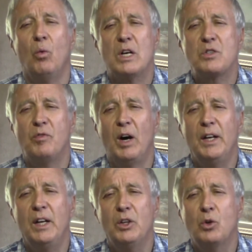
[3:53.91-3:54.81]
was
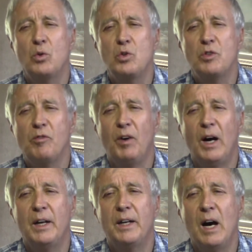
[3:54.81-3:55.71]
finally crucified